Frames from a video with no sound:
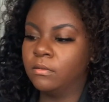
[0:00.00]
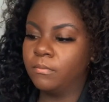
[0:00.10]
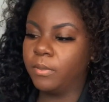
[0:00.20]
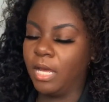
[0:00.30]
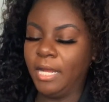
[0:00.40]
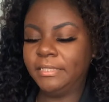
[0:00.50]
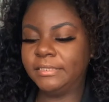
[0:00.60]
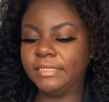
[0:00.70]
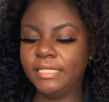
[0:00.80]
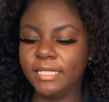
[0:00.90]
But
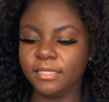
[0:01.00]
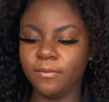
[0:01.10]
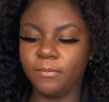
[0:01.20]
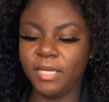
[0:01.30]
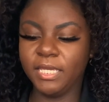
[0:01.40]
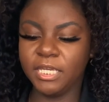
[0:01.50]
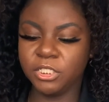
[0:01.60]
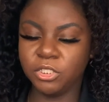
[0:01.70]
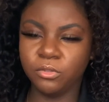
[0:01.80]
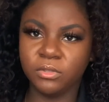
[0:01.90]
honestly, like the big
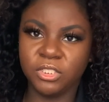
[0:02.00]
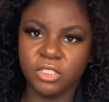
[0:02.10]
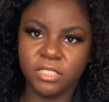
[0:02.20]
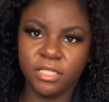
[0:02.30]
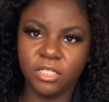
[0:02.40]
issue is just like